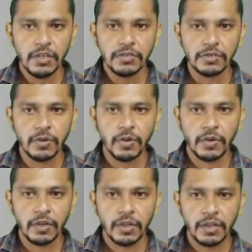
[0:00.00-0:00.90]
So
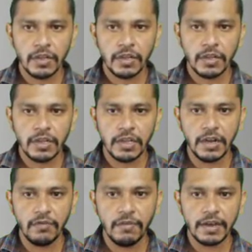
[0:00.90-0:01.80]

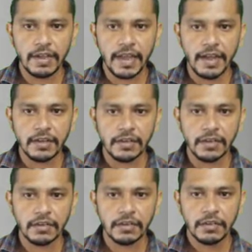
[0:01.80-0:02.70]
here we will get
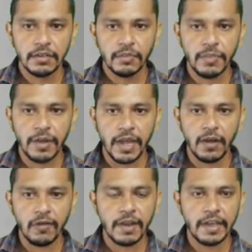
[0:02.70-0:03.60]
a
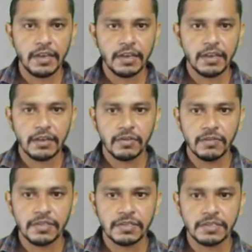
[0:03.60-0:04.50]
plan of line,
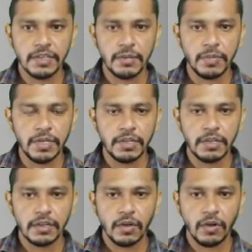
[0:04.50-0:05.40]
which is AB,
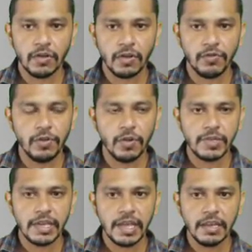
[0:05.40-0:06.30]
or top view
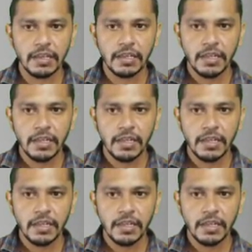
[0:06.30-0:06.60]
of the line.